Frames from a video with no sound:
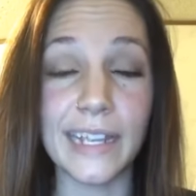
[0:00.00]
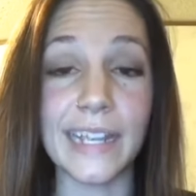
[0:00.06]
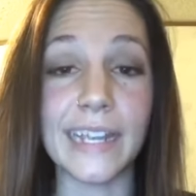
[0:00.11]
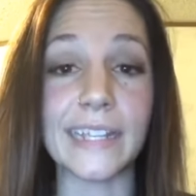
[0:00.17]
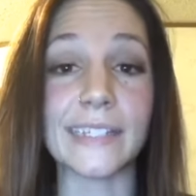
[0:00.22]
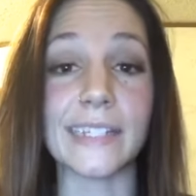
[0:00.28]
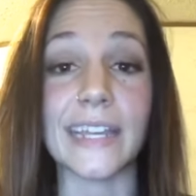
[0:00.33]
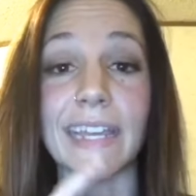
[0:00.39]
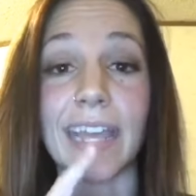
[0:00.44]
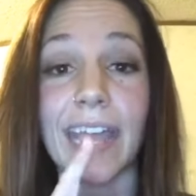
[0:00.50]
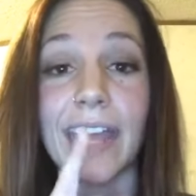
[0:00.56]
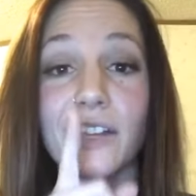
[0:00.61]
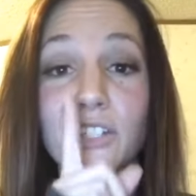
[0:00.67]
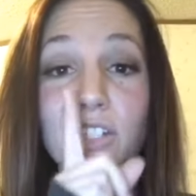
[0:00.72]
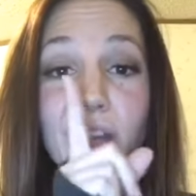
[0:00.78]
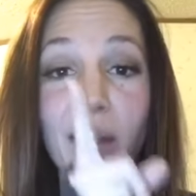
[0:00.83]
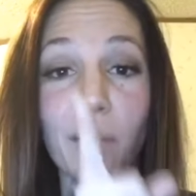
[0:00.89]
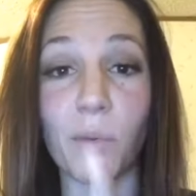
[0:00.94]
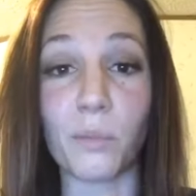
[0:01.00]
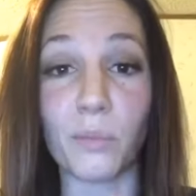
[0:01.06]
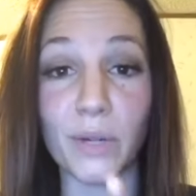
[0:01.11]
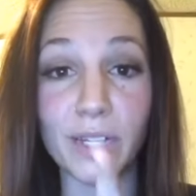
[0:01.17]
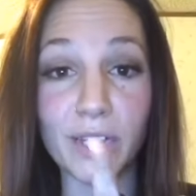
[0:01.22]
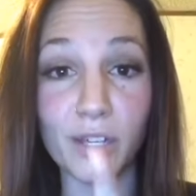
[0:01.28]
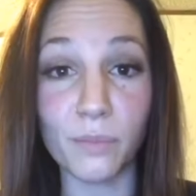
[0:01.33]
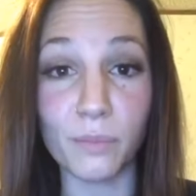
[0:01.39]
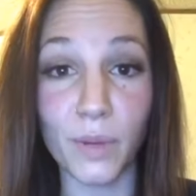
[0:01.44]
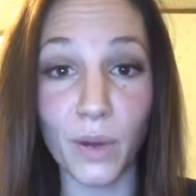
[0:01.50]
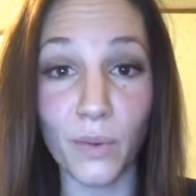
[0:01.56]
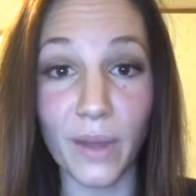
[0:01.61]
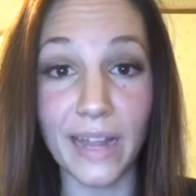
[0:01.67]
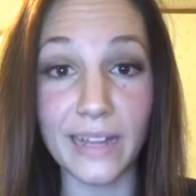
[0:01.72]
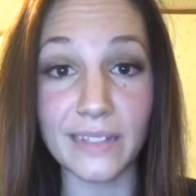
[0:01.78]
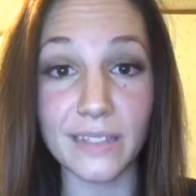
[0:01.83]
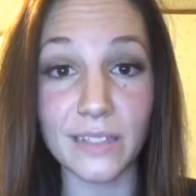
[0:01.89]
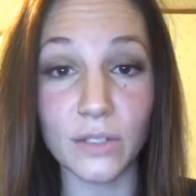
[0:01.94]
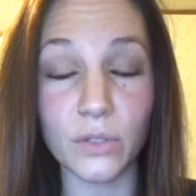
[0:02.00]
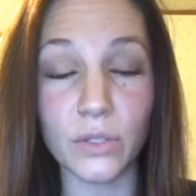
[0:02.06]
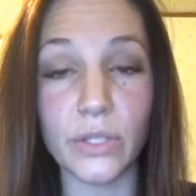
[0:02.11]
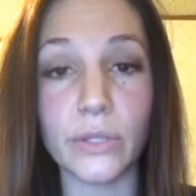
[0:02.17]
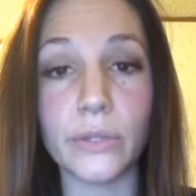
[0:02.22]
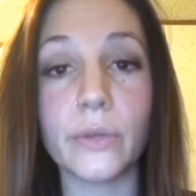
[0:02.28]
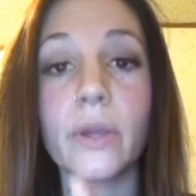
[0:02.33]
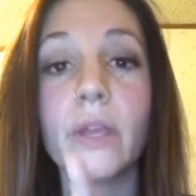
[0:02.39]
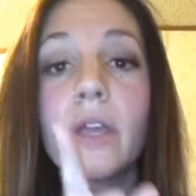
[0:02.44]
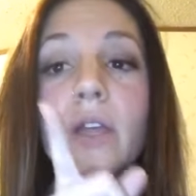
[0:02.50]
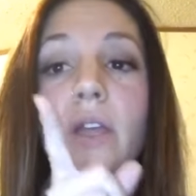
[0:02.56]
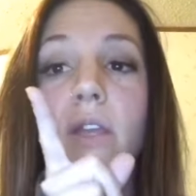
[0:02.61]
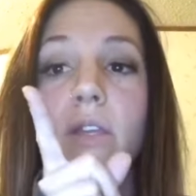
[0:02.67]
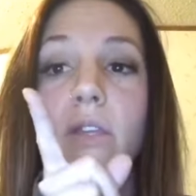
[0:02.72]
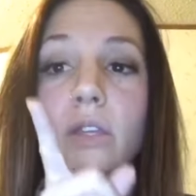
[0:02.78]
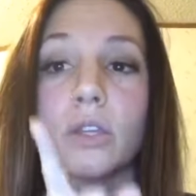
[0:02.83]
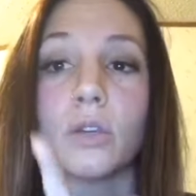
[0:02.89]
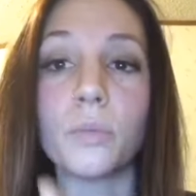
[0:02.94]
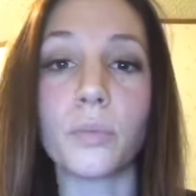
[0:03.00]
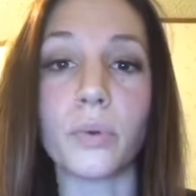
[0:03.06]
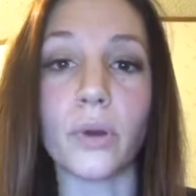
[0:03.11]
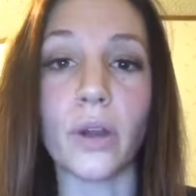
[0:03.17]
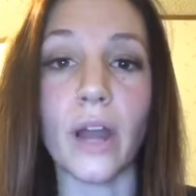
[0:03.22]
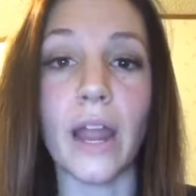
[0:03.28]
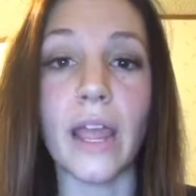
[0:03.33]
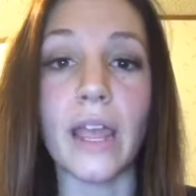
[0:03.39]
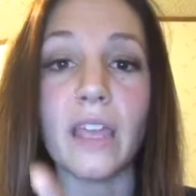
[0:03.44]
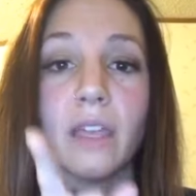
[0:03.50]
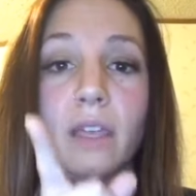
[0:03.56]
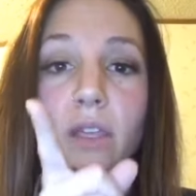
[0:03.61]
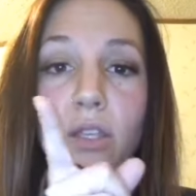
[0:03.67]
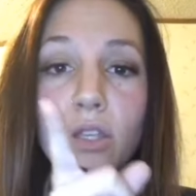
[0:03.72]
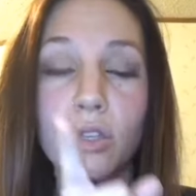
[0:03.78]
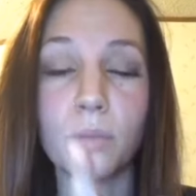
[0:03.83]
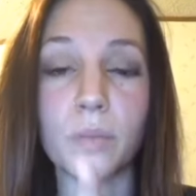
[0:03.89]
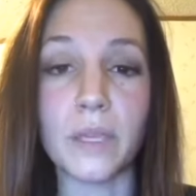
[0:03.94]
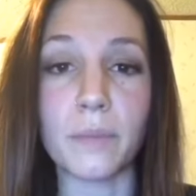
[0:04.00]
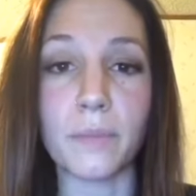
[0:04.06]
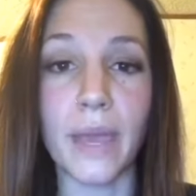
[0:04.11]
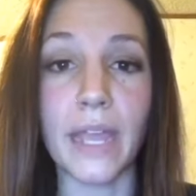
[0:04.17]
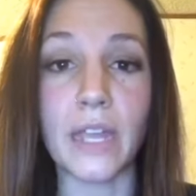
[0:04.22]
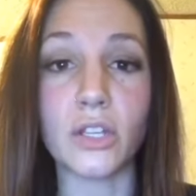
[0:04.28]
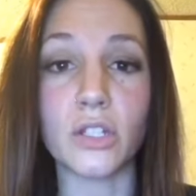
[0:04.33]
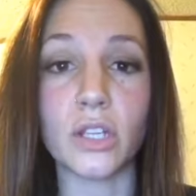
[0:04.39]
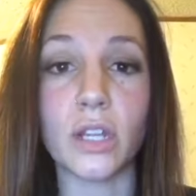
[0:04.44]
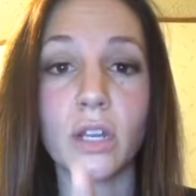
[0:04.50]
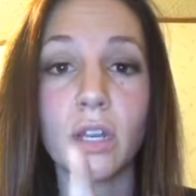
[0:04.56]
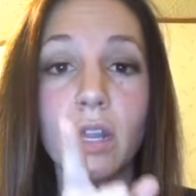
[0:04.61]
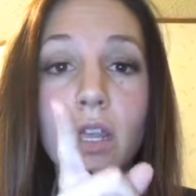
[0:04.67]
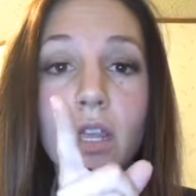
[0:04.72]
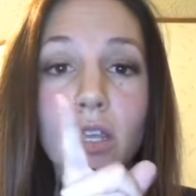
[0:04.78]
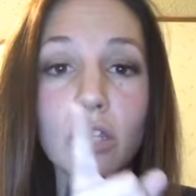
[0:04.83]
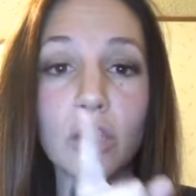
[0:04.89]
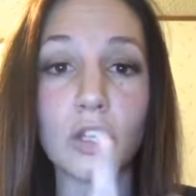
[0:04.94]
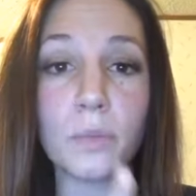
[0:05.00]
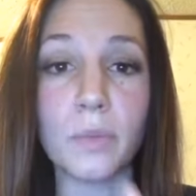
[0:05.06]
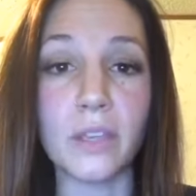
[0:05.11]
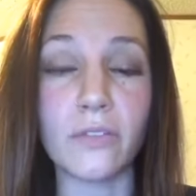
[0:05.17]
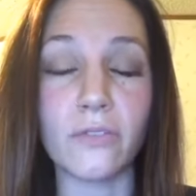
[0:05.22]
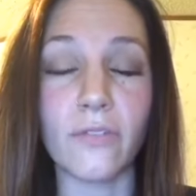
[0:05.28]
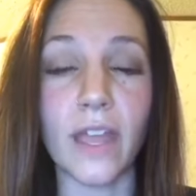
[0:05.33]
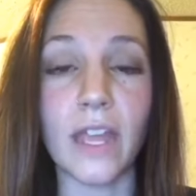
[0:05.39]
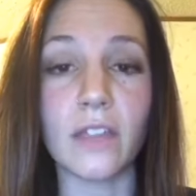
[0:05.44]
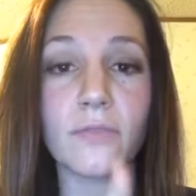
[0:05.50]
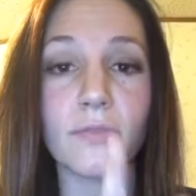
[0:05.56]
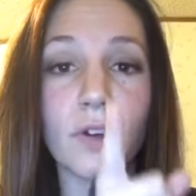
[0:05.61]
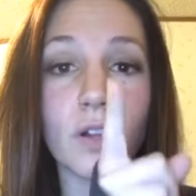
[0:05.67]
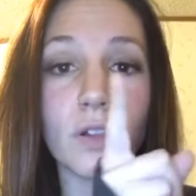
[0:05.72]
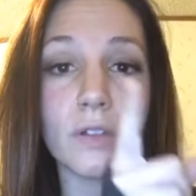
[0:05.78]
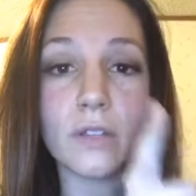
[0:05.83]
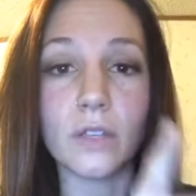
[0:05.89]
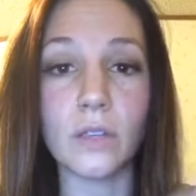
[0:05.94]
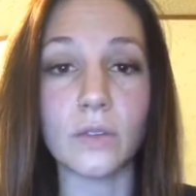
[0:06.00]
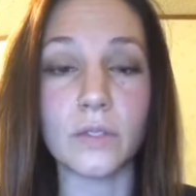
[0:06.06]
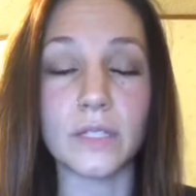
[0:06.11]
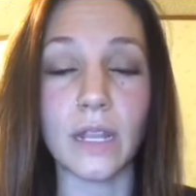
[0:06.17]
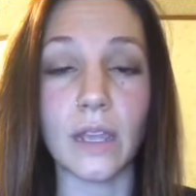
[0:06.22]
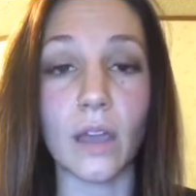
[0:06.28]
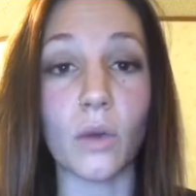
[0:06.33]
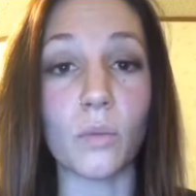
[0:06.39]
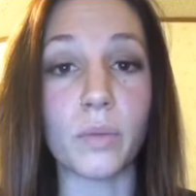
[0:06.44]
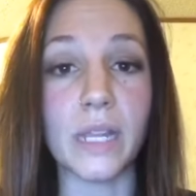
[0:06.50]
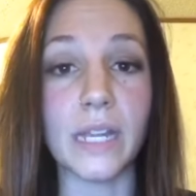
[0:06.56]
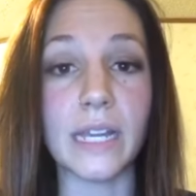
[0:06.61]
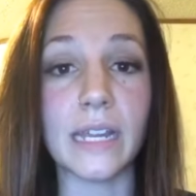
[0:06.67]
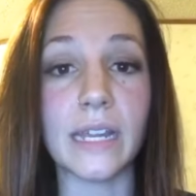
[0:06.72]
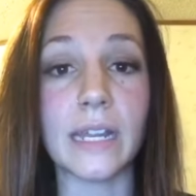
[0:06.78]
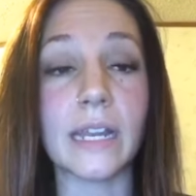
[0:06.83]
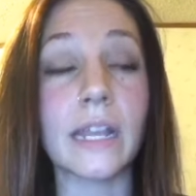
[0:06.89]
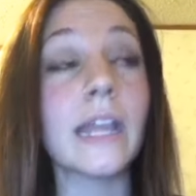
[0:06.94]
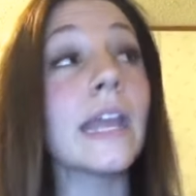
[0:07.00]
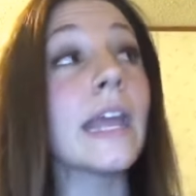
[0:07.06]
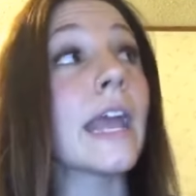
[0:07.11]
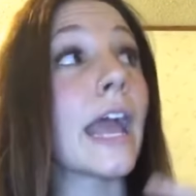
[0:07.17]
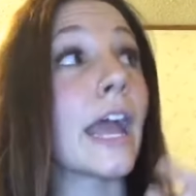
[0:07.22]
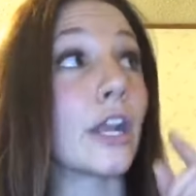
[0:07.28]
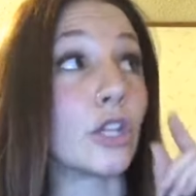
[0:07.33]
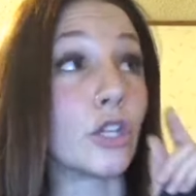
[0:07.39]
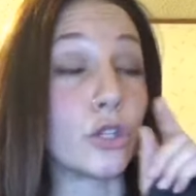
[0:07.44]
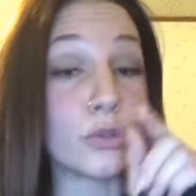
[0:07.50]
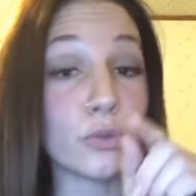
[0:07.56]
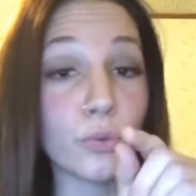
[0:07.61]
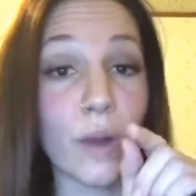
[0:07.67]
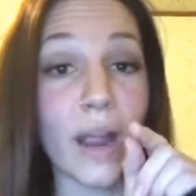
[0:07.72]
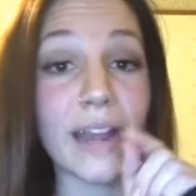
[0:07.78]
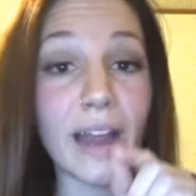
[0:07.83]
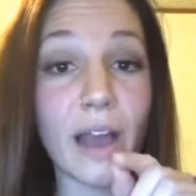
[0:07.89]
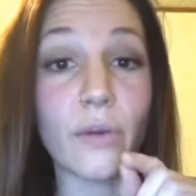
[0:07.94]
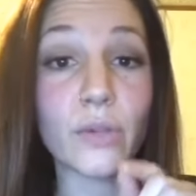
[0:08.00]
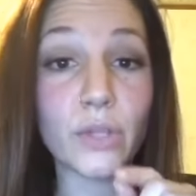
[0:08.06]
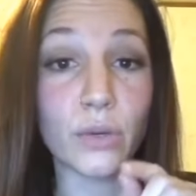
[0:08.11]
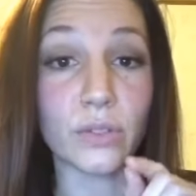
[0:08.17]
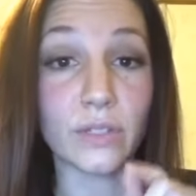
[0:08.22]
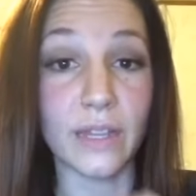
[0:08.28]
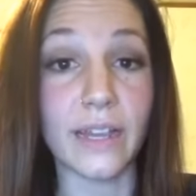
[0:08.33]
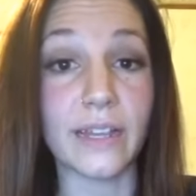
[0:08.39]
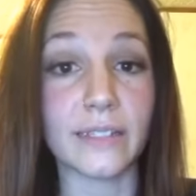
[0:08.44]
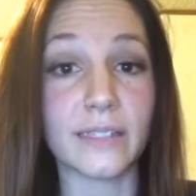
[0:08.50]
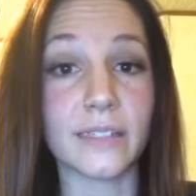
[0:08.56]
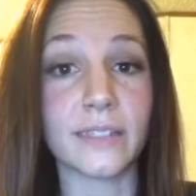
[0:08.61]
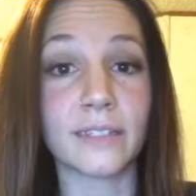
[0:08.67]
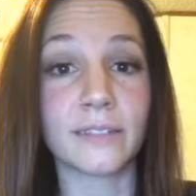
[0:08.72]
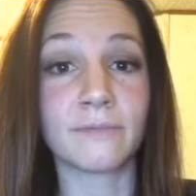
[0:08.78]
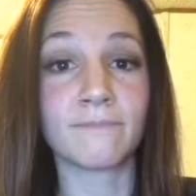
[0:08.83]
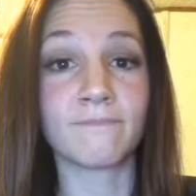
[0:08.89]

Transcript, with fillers: He's like, Ashton, I will bring your Boaz to you. You pray, you be patient, you be faithful, you stay obedient, and you write out your list.